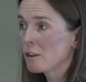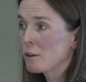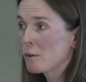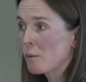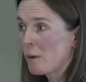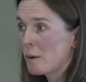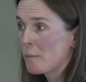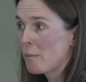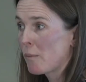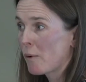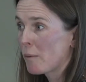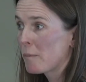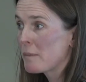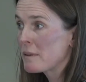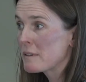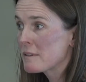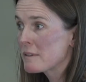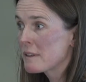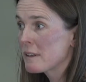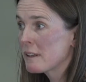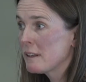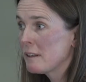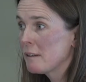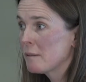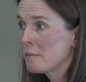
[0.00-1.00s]
quite
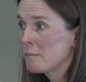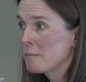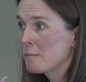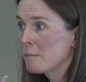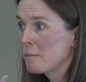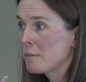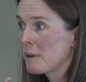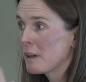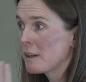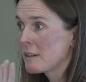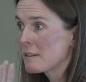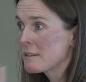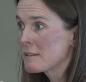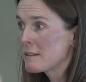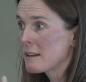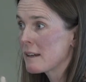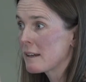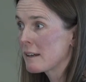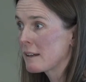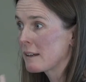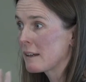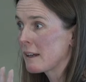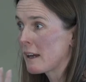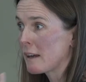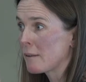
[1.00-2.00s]
promising. But I'd
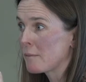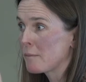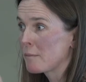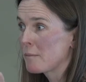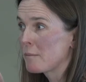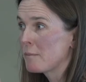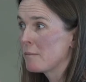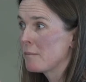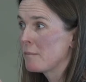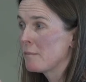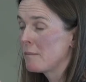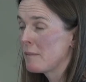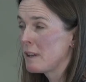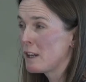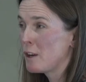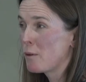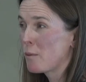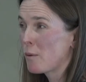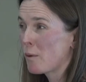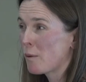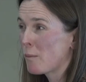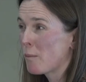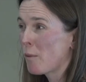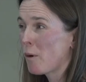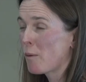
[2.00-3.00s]
say
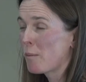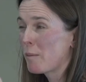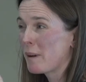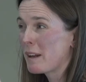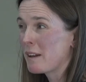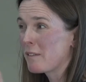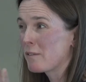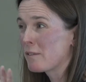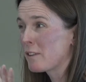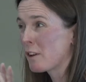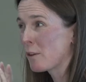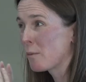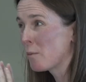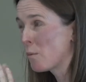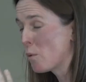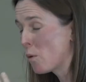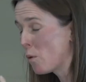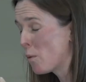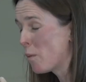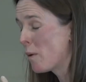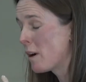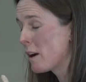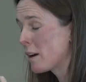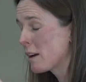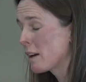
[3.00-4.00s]
NIWA probably have done more
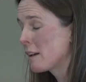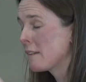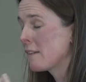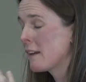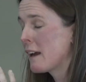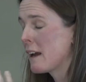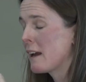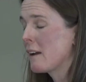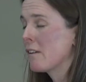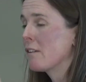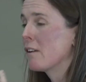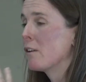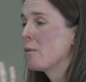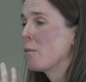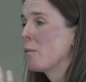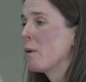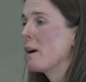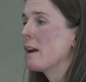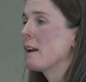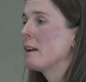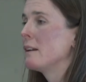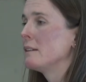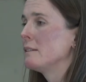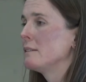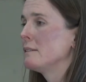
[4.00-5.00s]
work in that area of
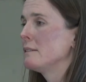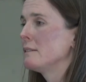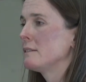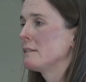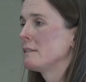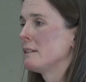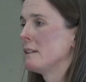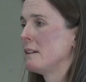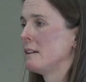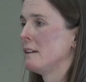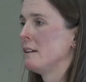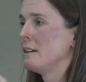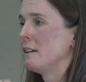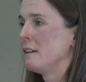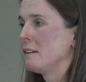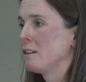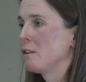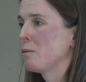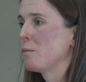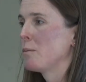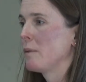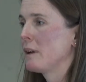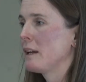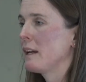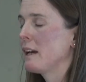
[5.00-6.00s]
wetlands
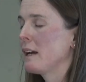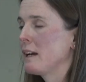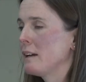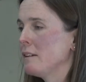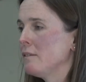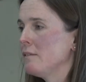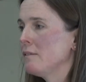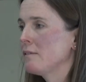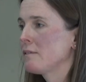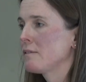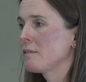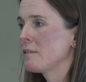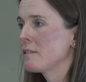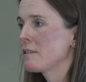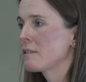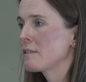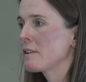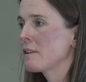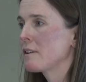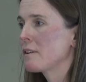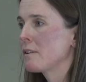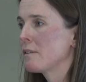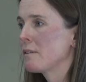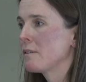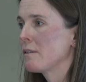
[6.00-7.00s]
than we have.
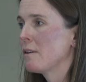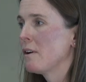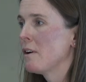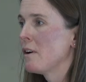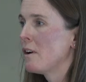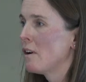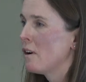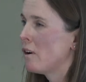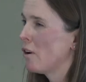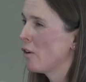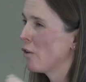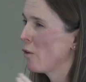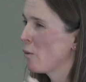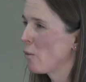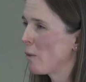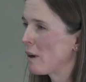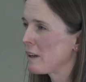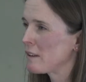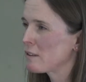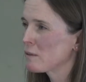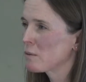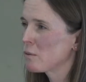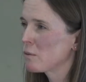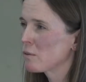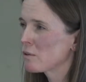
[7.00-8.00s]
So on the
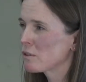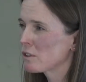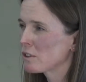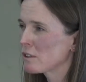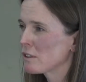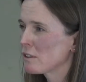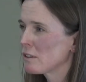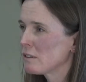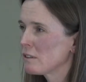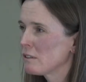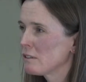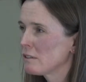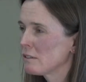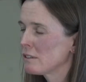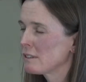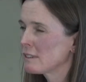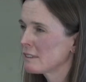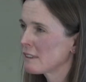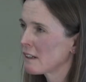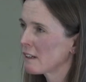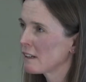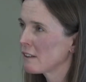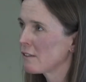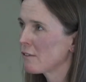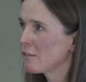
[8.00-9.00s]
wastewater
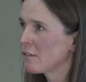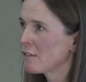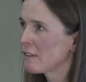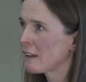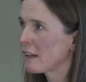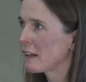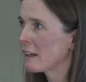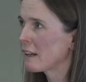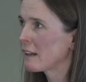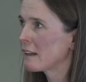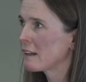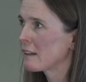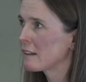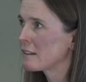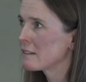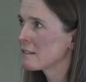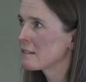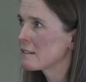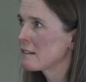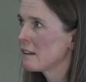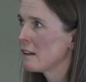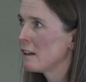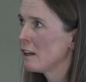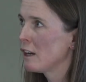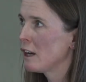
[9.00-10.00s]
side of things,
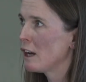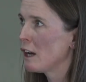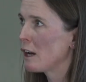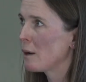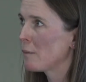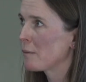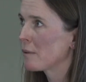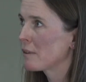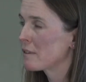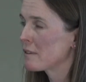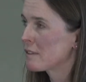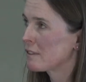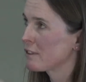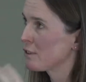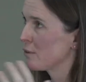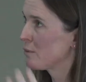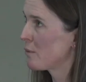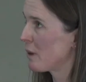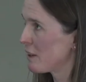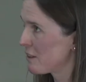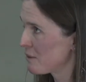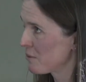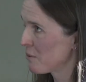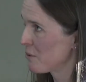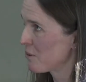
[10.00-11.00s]
because I do
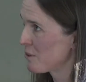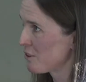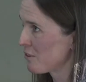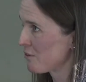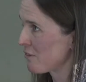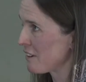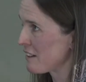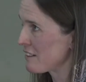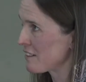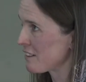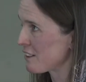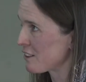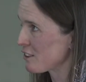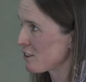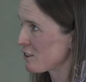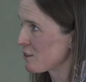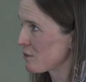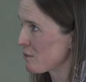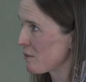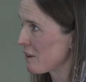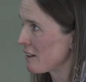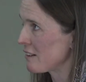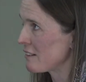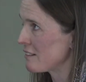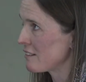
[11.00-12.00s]
wastewater research as
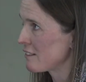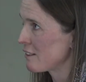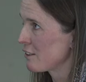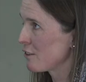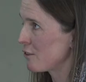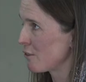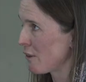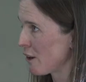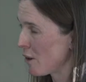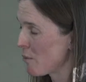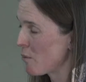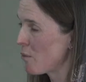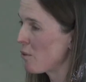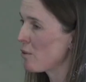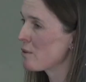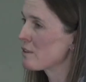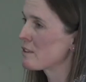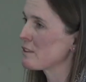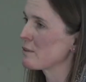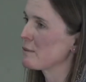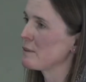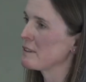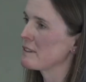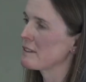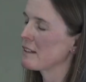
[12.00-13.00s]
well as
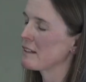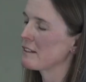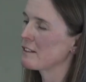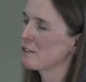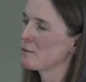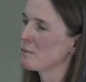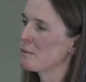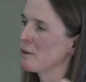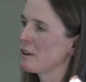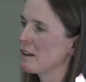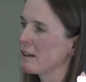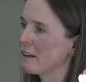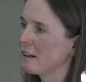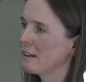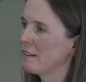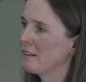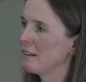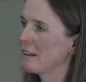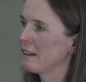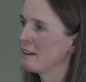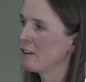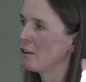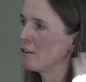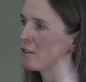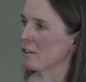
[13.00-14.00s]
groundwater, we tend to work in
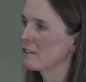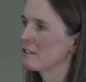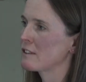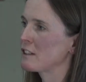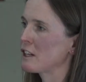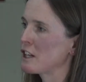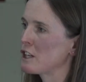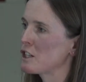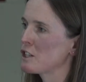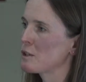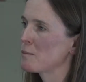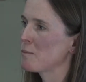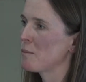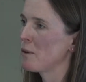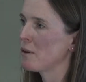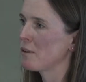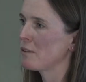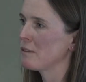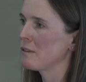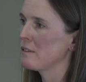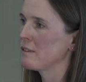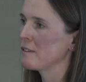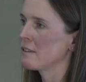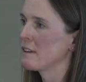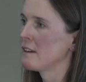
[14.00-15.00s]
the oxidation
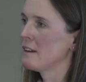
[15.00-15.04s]
ponds